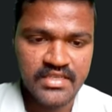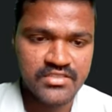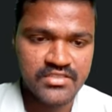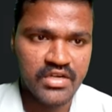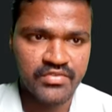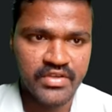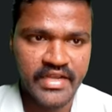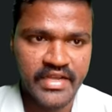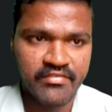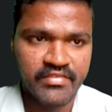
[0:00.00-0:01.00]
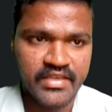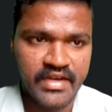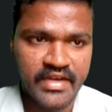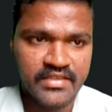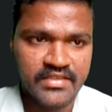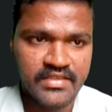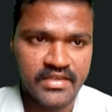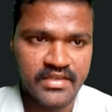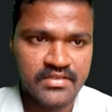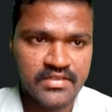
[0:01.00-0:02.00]
That is what we are having, right?
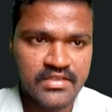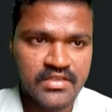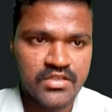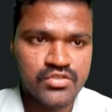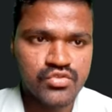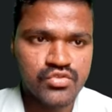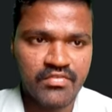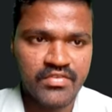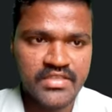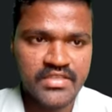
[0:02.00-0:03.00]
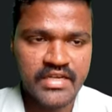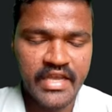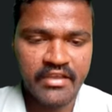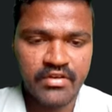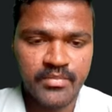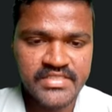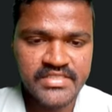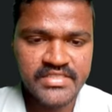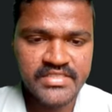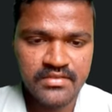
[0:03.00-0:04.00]
So after that, I will
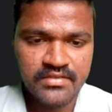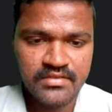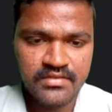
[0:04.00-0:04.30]
mention